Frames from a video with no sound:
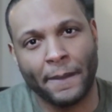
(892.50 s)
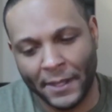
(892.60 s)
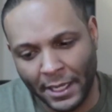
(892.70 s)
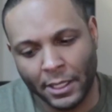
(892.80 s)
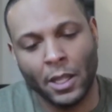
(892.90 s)

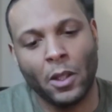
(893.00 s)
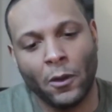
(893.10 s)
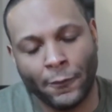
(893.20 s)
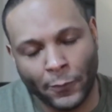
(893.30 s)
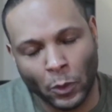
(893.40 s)
Think
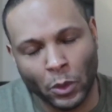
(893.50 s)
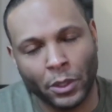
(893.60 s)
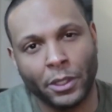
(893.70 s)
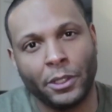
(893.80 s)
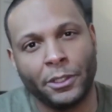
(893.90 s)

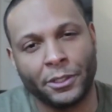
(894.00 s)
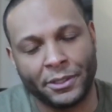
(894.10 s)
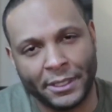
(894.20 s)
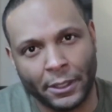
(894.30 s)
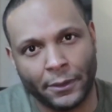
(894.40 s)
for
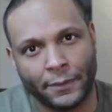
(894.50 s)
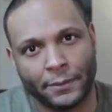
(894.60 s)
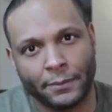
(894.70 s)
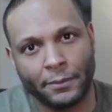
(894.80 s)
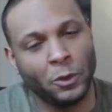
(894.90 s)
yourself.
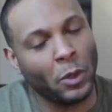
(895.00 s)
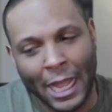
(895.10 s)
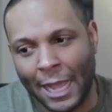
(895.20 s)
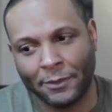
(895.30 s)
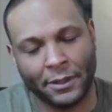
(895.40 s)
You
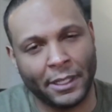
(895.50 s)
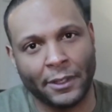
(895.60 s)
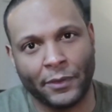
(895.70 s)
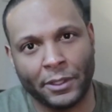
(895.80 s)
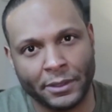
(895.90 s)
have to think
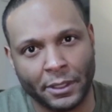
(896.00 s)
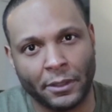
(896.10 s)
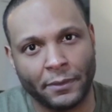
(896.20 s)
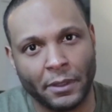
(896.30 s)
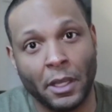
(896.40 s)
for
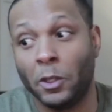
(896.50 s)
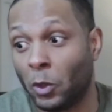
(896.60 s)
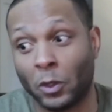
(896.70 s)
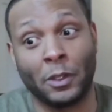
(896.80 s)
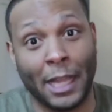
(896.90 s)
yourself.
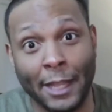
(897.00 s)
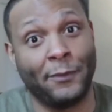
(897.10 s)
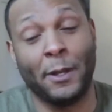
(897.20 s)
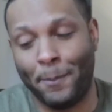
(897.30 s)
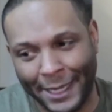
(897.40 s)
Your life
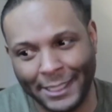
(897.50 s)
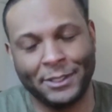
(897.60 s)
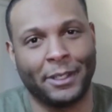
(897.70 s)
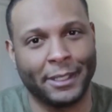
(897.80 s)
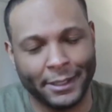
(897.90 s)
depends
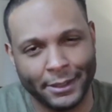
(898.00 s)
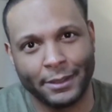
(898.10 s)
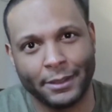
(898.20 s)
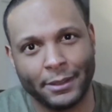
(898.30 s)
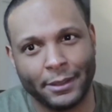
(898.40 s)
on it.
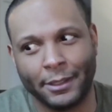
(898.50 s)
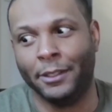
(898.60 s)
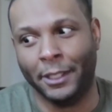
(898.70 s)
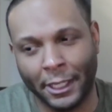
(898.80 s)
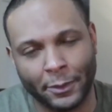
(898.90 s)

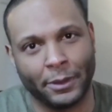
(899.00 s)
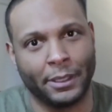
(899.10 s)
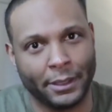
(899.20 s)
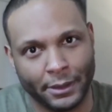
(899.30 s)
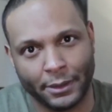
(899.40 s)
Literally.